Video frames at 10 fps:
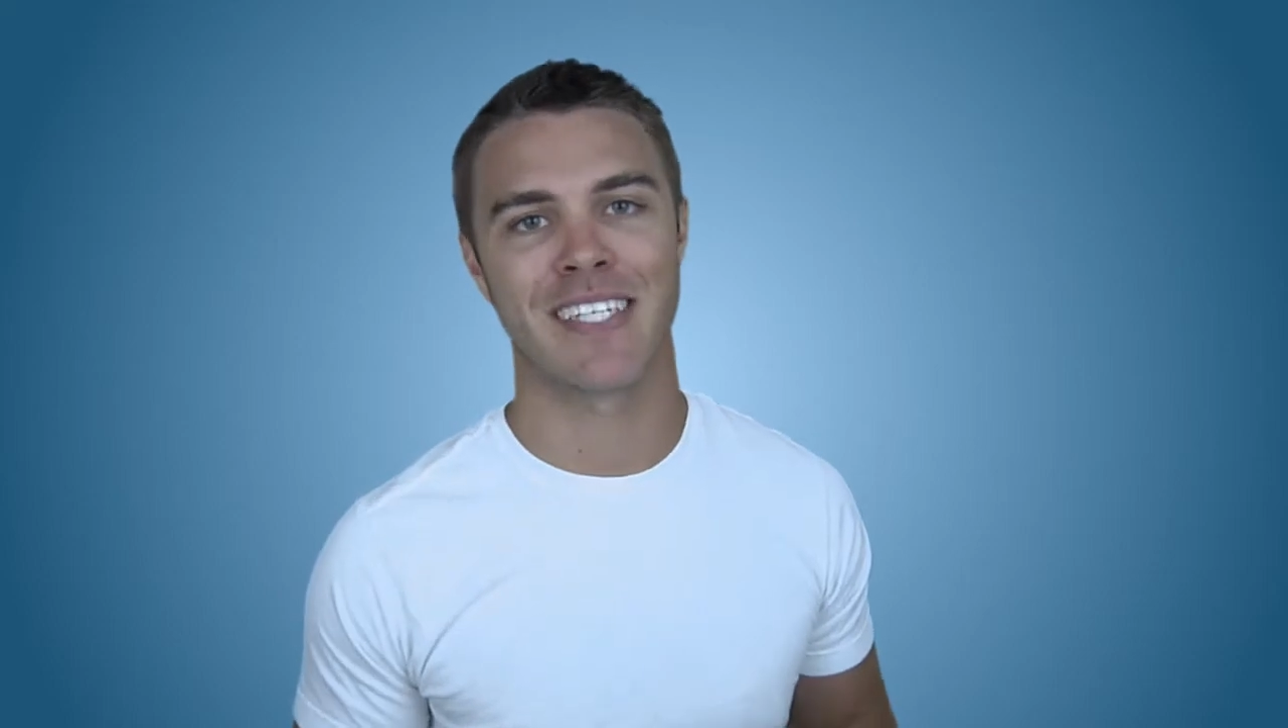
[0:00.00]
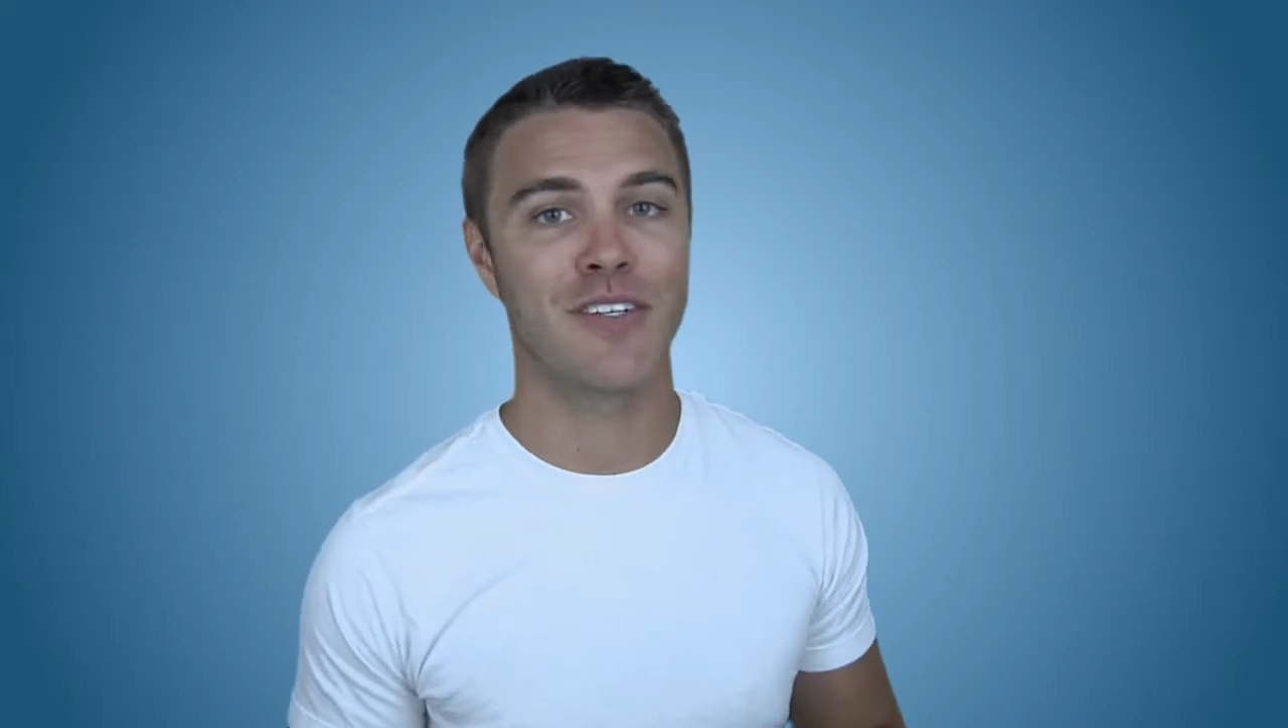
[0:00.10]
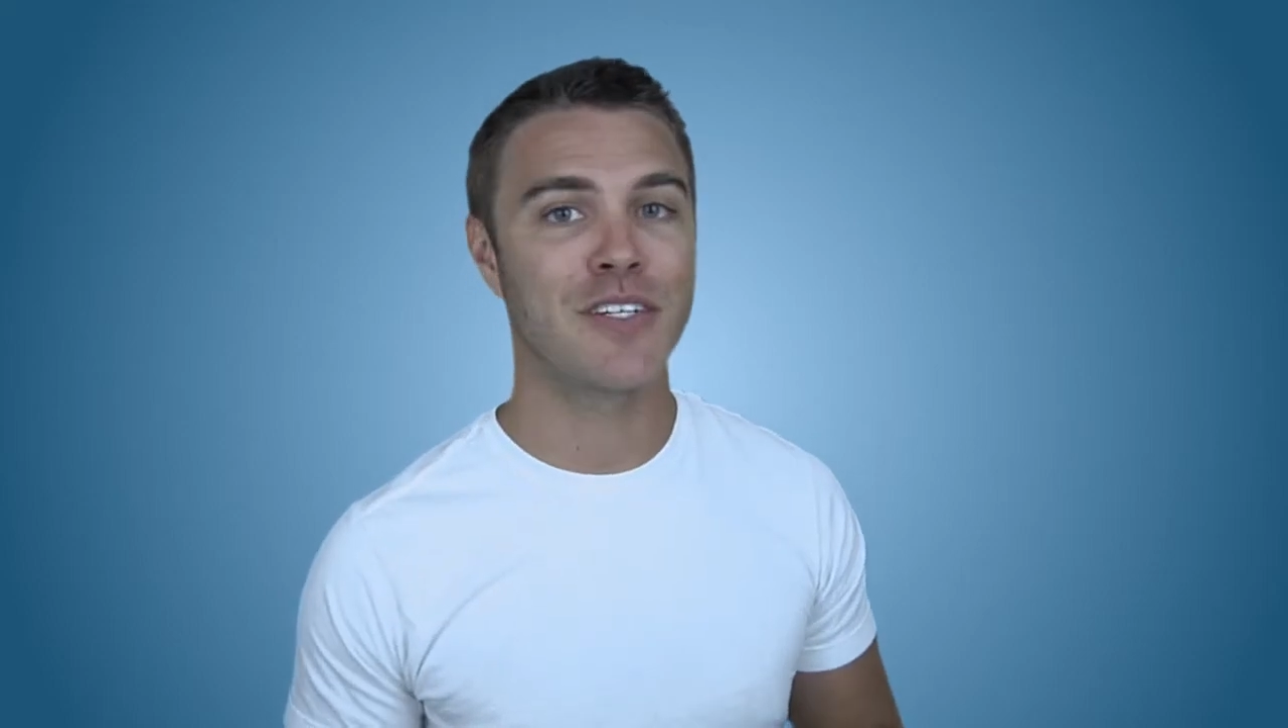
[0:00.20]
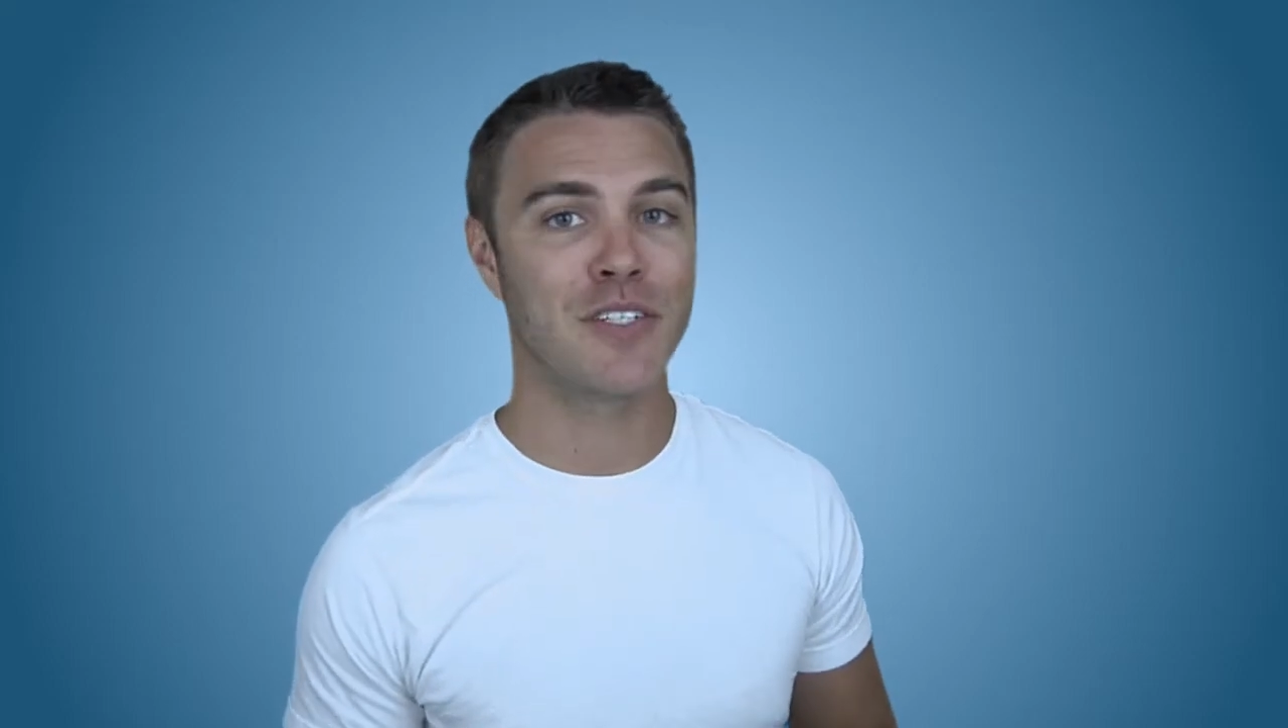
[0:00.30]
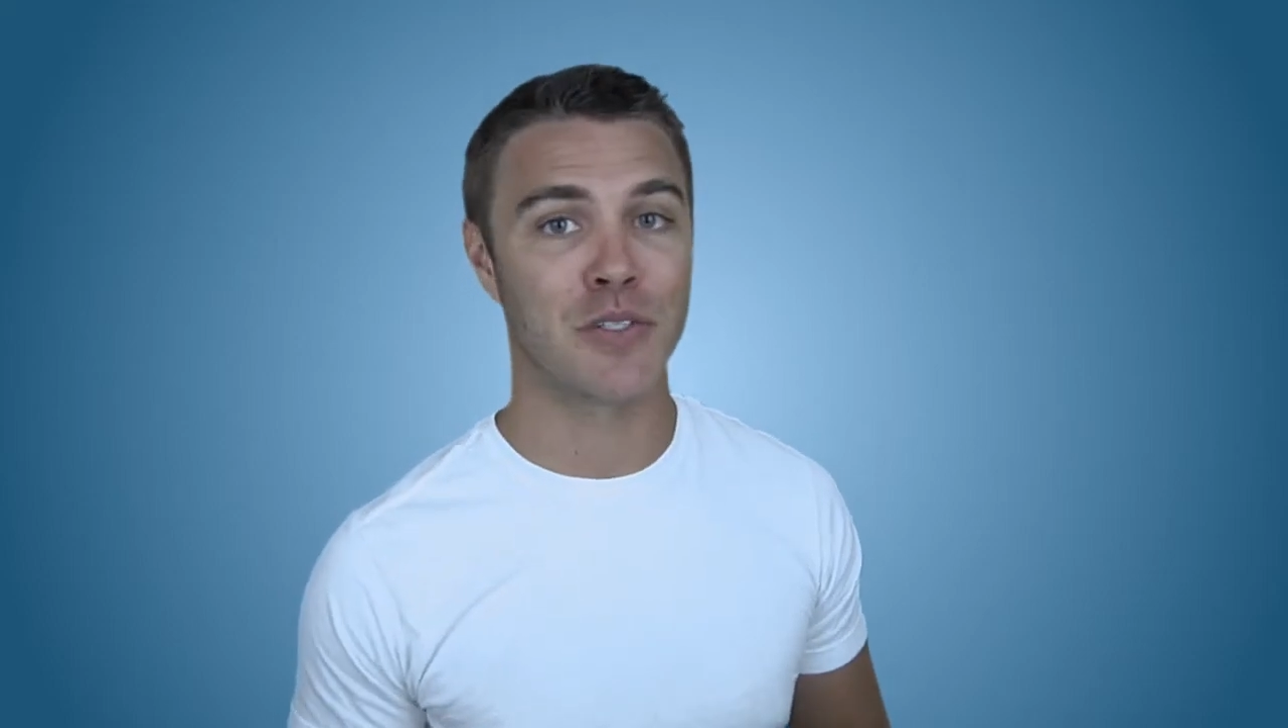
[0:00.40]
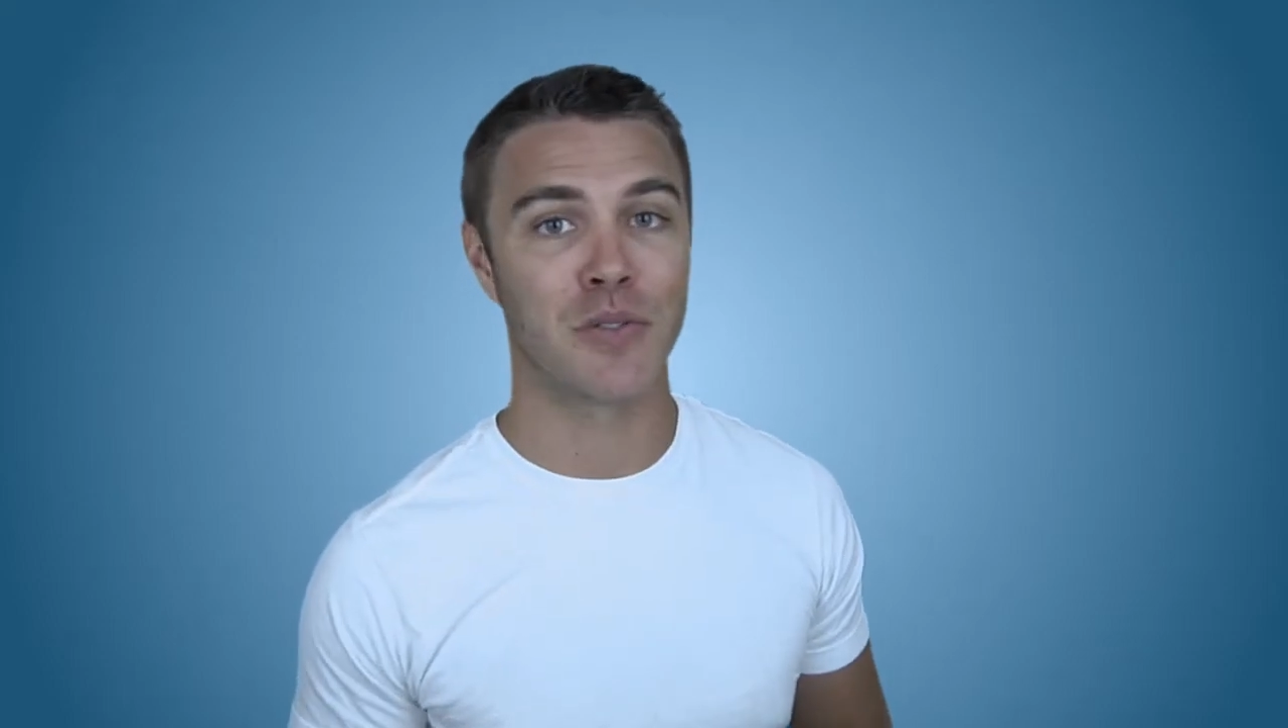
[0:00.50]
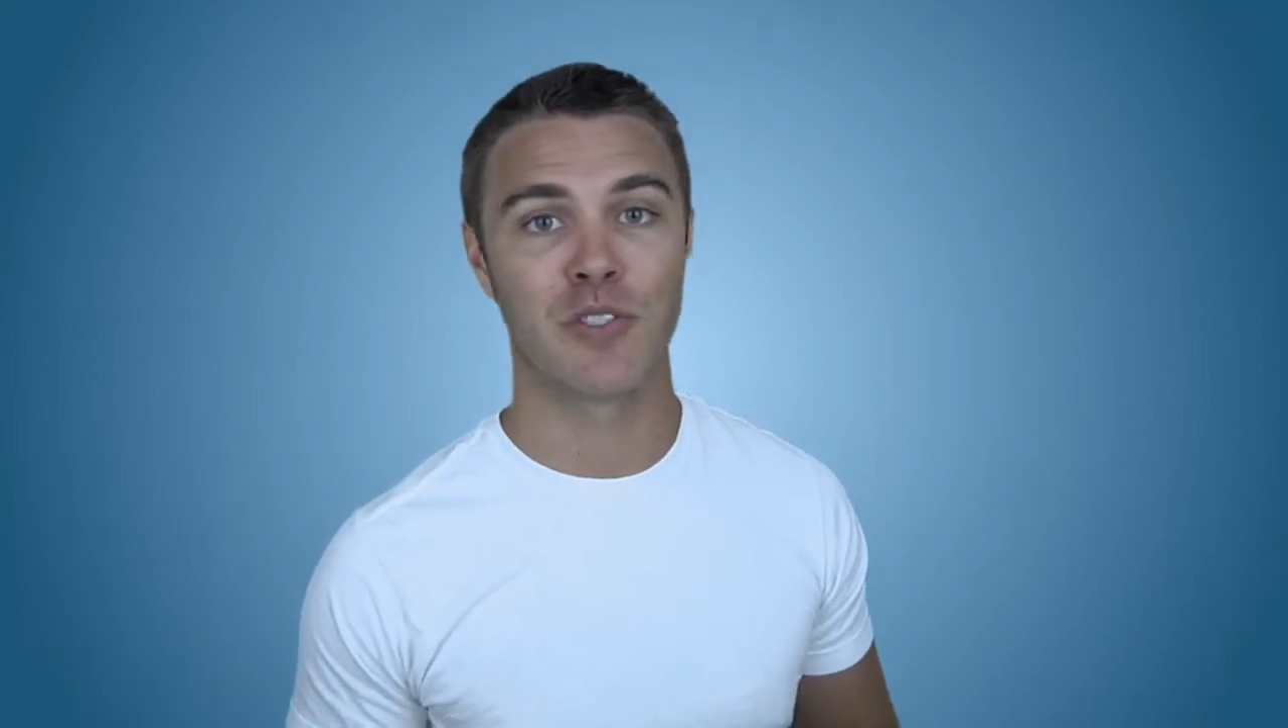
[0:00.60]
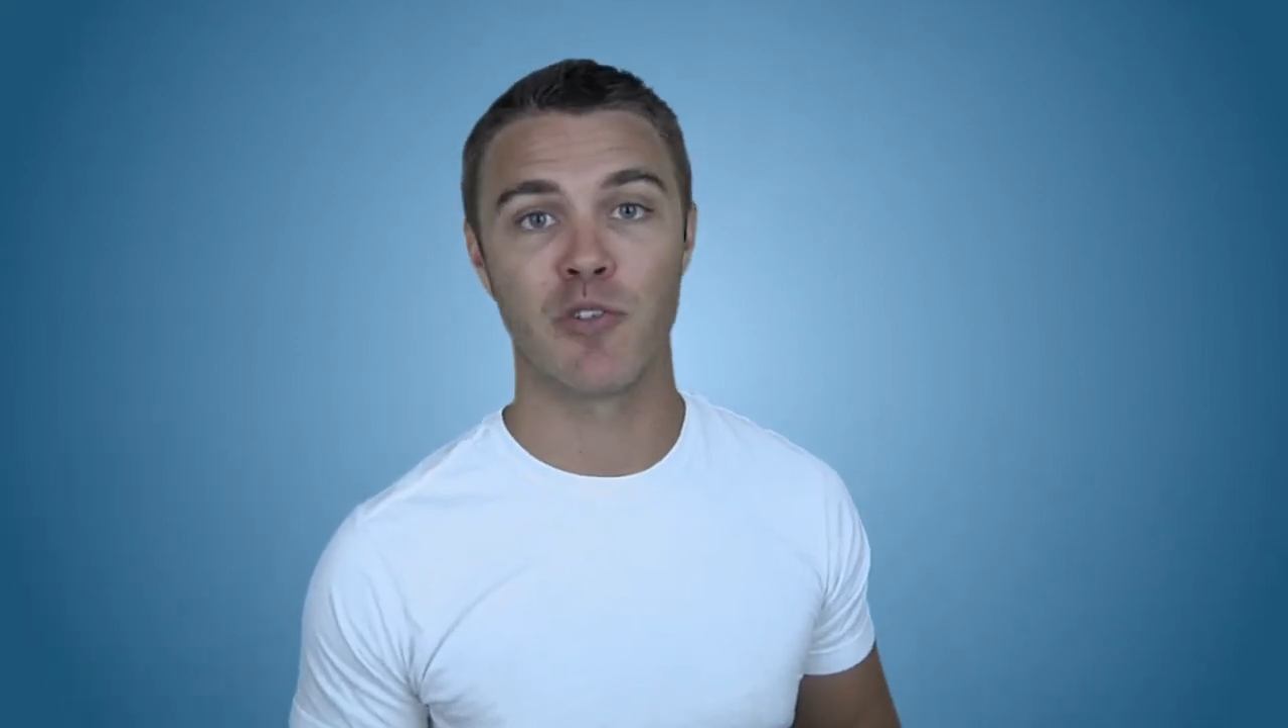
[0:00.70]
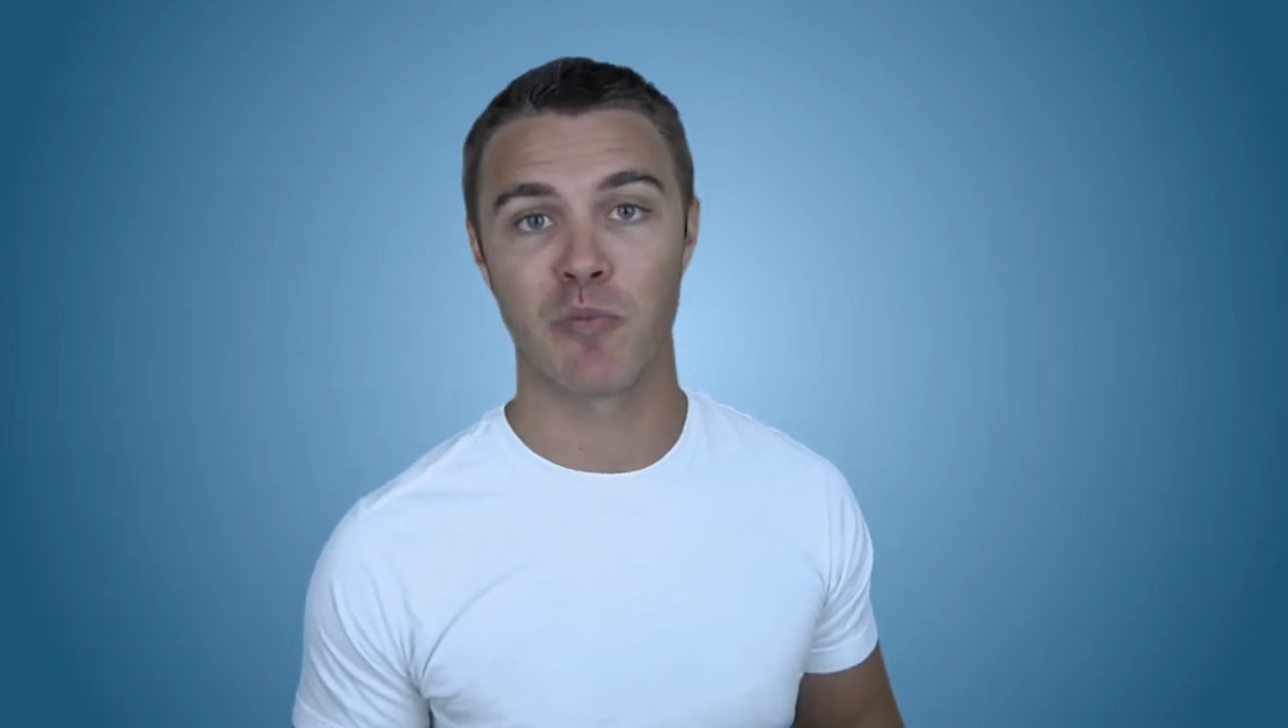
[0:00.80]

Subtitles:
that you can do to